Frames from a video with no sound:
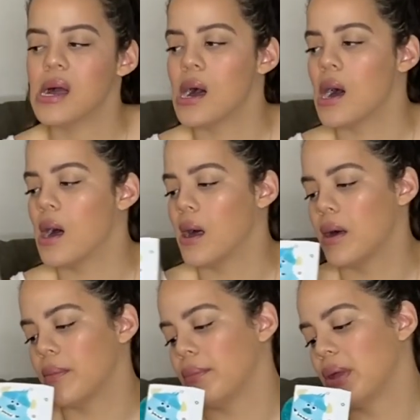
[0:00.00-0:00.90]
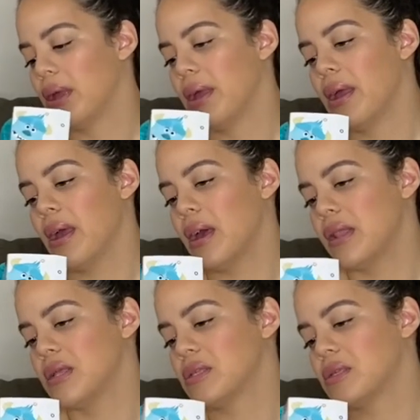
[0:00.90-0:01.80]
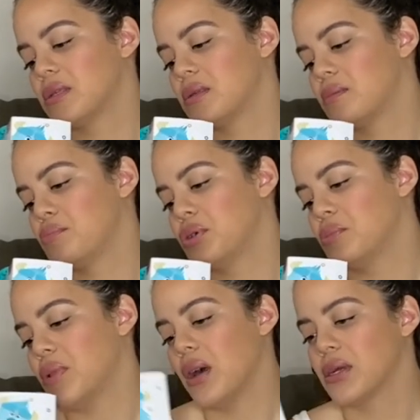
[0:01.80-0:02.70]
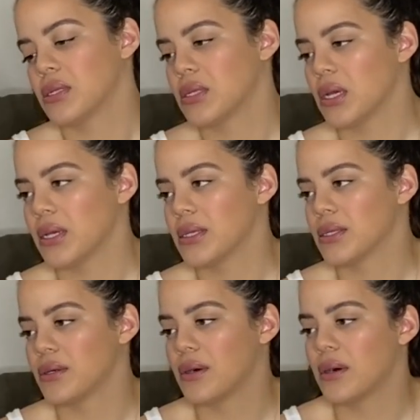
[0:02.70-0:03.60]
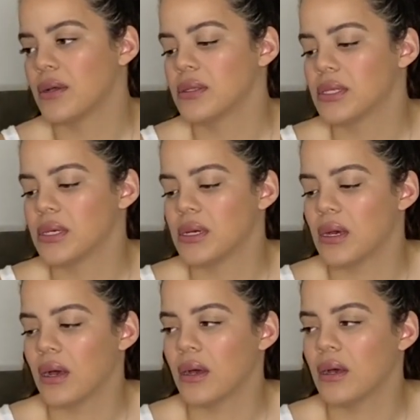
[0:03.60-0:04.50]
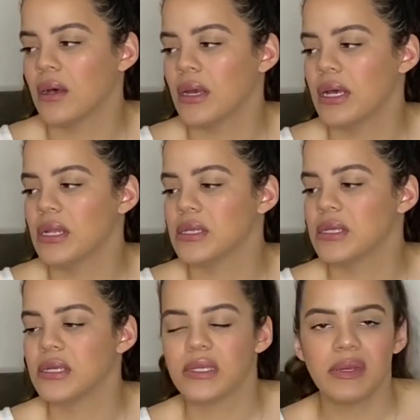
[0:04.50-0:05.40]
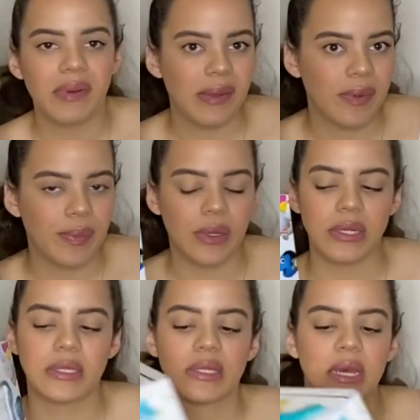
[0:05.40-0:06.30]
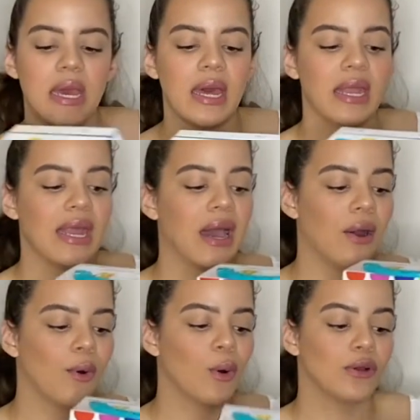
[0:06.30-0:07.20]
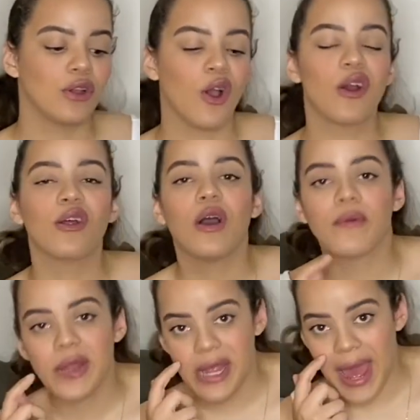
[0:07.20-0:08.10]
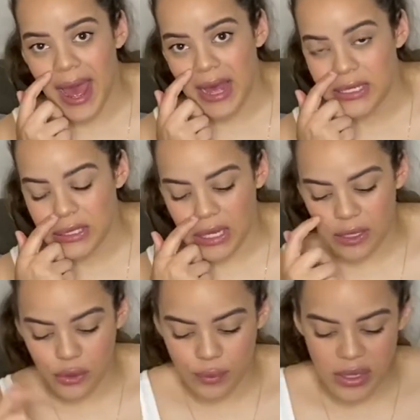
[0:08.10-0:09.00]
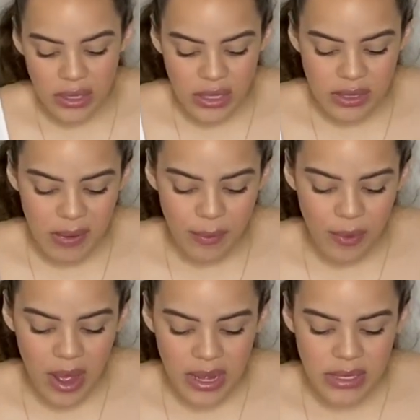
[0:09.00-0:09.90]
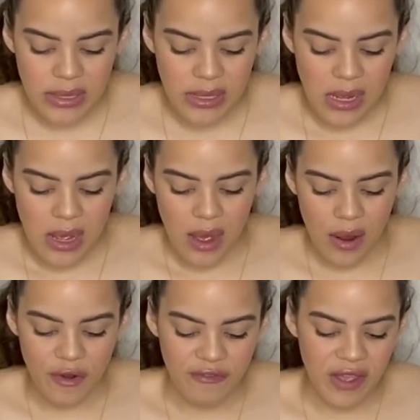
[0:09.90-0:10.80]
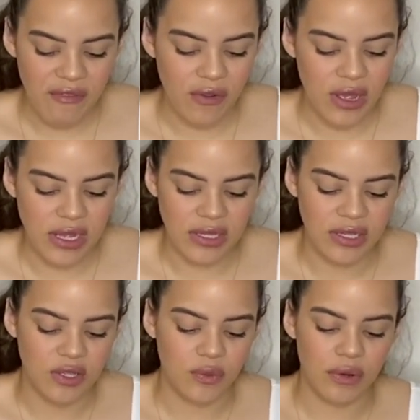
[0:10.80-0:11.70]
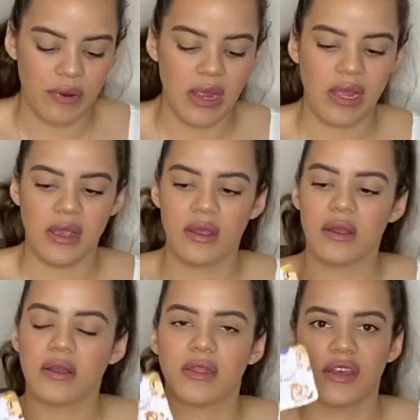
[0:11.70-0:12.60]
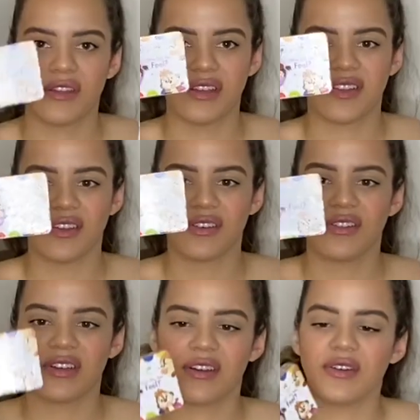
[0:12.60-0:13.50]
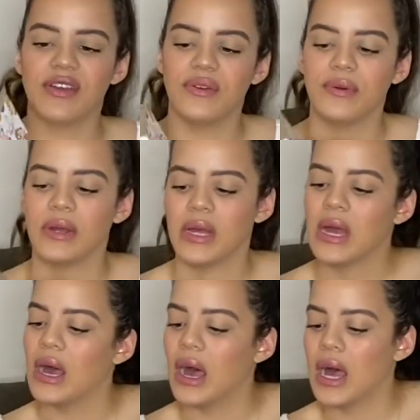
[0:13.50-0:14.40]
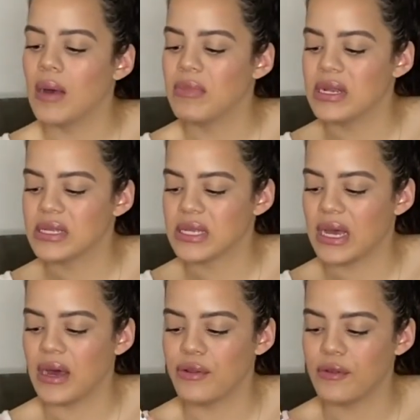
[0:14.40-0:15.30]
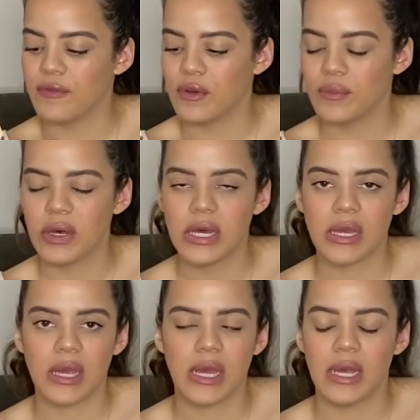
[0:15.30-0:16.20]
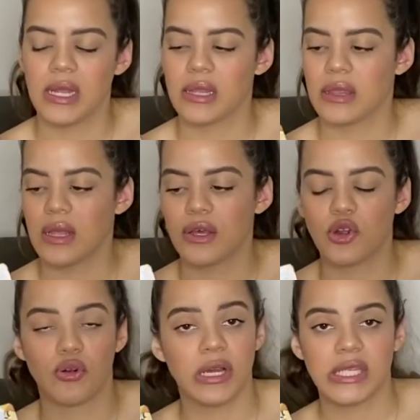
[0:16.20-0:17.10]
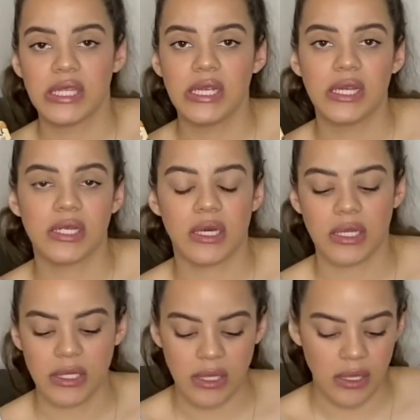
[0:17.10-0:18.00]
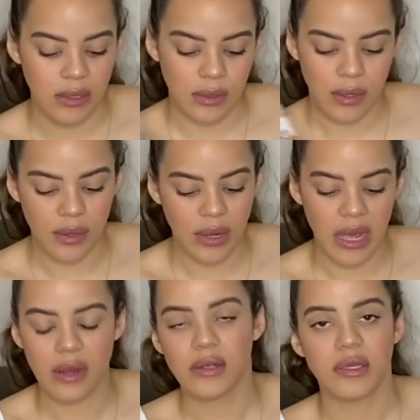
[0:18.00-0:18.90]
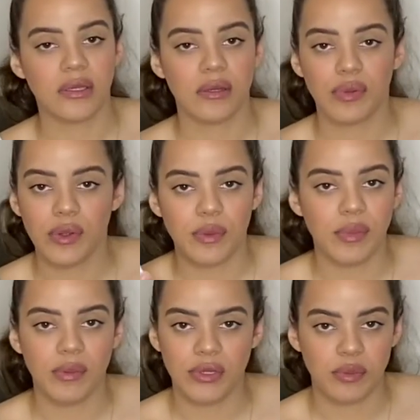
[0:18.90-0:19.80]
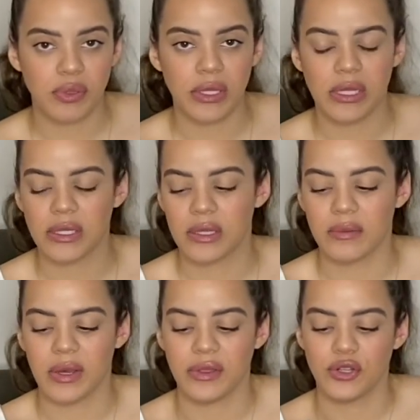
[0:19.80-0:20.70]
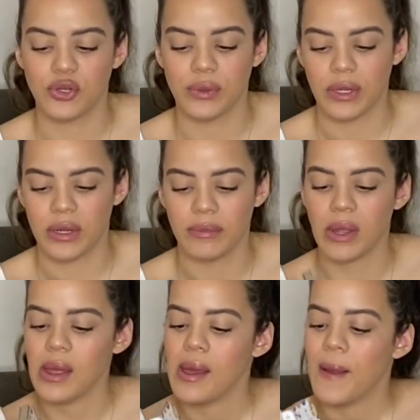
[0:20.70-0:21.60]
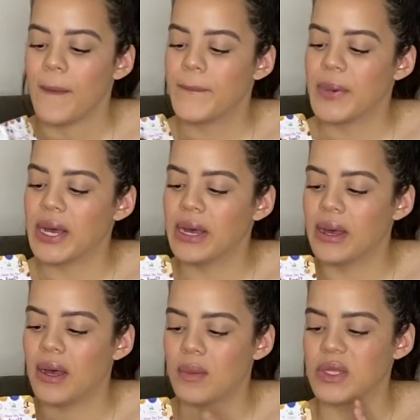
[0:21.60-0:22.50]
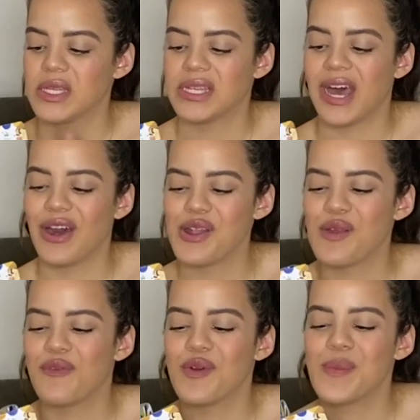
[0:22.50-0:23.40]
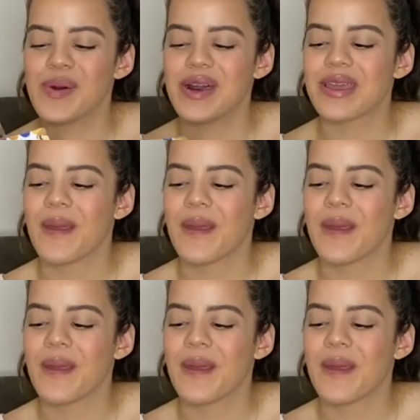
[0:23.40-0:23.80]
And it's book blocks, I guess they're called. And it's Disney baby books. Now, Carter already has like 3 of these memorized. Her favorite is this one right here. They're this little, look how cute. And it's the How Do You Feel book. And they look crusty because honestly, her and her sister both be just putting these in their mouth and chewing on them. But this is the How Do You Feel book.